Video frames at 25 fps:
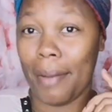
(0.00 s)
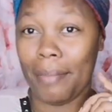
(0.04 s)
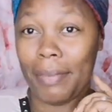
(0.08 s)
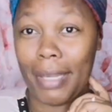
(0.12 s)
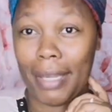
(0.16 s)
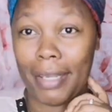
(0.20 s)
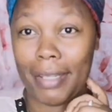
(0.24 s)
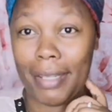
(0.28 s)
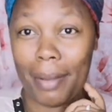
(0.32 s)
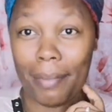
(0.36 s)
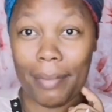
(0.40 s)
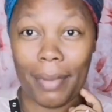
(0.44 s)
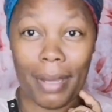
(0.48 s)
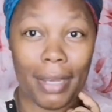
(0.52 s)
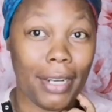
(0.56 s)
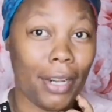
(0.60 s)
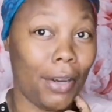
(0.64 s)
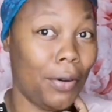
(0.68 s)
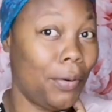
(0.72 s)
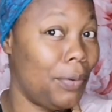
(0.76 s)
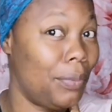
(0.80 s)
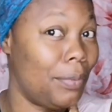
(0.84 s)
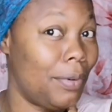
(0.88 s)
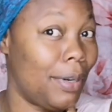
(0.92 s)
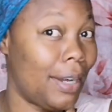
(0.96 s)
I'm not a
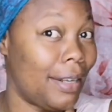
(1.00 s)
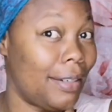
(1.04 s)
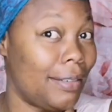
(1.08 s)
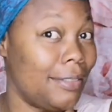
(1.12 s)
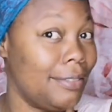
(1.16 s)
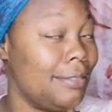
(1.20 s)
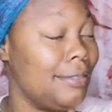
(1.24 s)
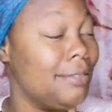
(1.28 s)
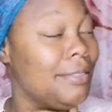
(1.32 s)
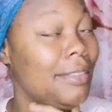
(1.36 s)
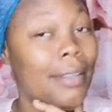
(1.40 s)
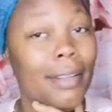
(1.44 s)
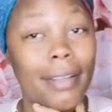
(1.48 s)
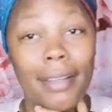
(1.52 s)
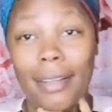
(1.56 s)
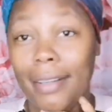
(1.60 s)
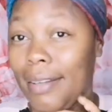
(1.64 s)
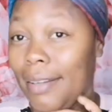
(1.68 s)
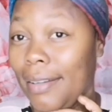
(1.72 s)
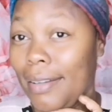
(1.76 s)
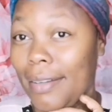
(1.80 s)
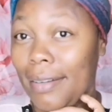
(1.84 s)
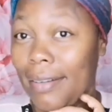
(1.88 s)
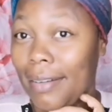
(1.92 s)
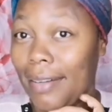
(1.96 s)
mother woman,
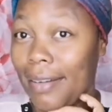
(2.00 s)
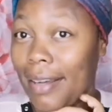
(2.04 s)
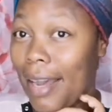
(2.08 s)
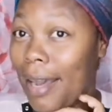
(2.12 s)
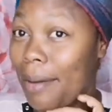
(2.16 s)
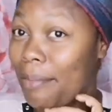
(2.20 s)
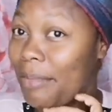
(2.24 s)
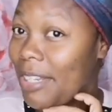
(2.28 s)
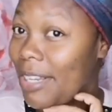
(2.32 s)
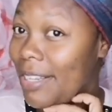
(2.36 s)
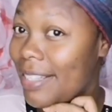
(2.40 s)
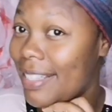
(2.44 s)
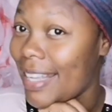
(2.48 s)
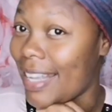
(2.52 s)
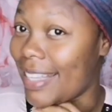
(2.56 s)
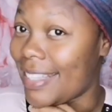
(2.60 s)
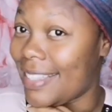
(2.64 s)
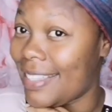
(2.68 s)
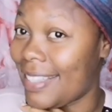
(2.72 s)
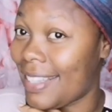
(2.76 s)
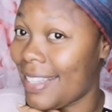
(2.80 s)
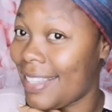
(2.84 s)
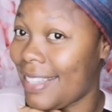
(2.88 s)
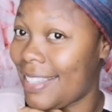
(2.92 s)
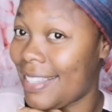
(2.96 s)
I'm just a
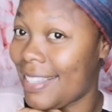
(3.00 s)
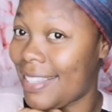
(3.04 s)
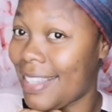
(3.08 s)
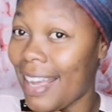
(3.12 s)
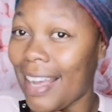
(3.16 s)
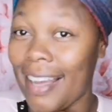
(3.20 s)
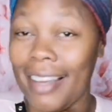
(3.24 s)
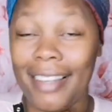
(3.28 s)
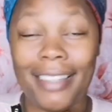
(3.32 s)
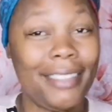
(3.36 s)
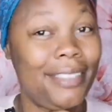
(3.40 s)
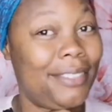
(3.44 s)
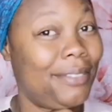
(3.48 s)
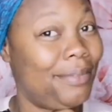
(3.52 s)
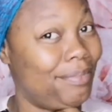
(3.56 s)
sister.